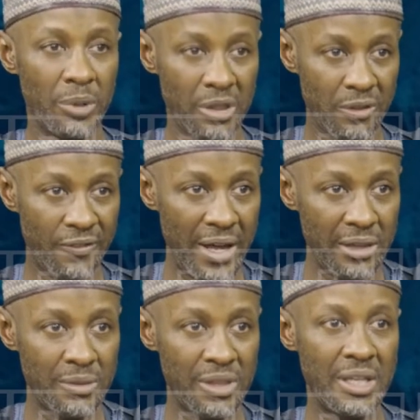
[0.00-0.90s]
But
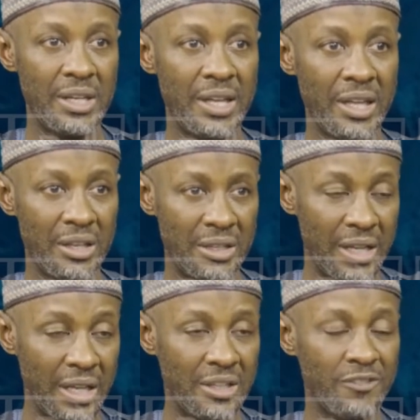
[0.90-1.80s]
suffice to say, neg
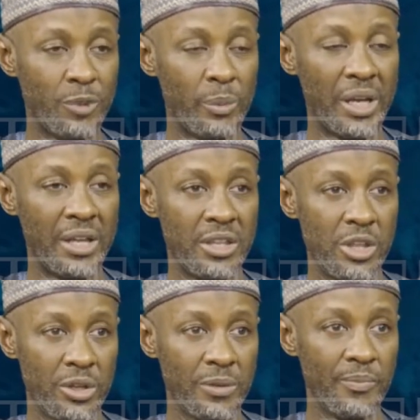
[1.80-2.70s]
negative
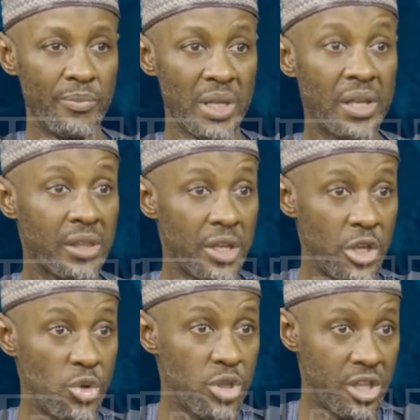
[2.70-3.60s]
mobilization mm. is
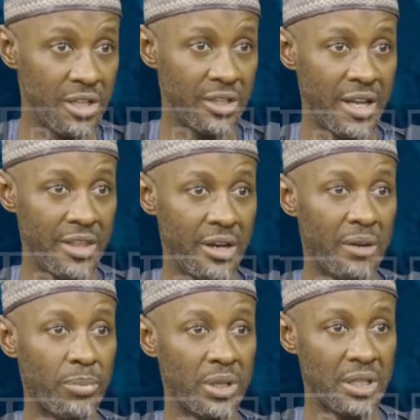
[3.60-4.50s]
huge in the
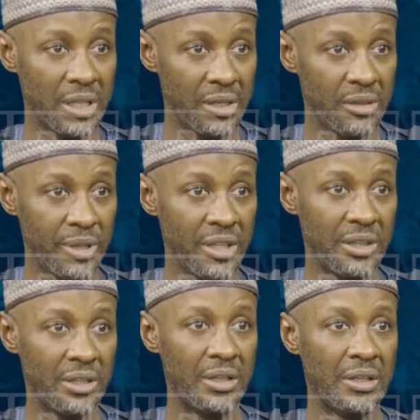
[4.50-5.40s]
Nigerian political space.
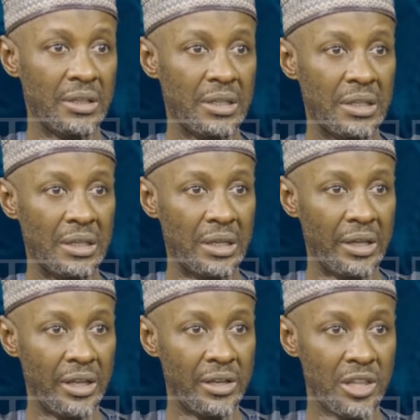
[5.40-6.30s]

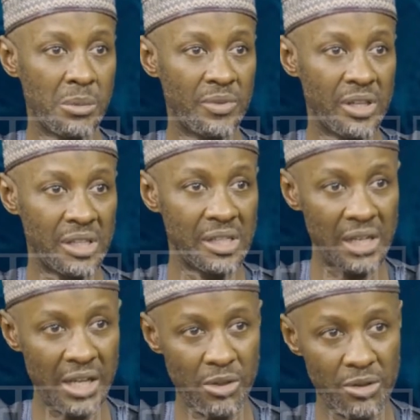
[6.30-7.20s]
Uh, in some mm. of the state
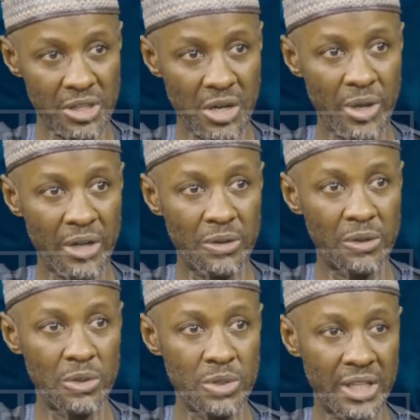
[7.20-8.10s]
elections that were
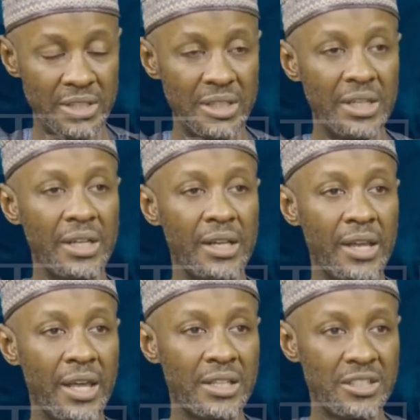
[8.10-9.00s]
concluded, mm.
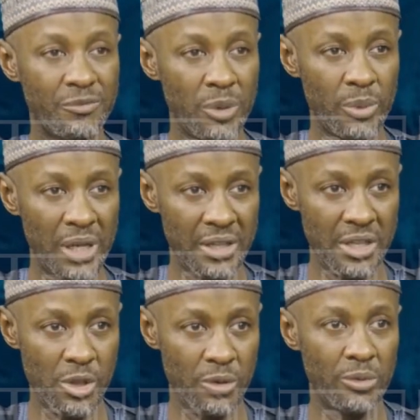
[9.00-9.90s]
negative
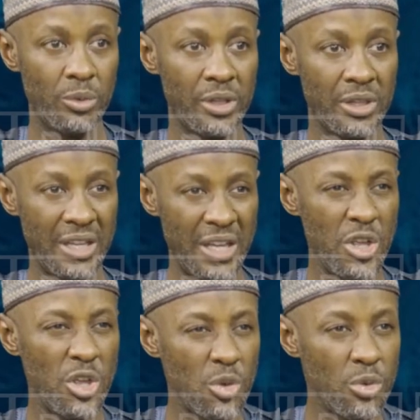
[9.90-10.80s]
mobilization was a
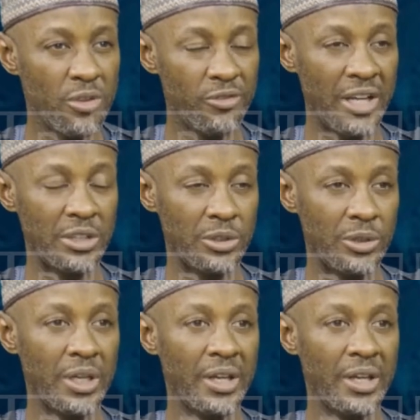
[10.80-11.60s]
huge factor.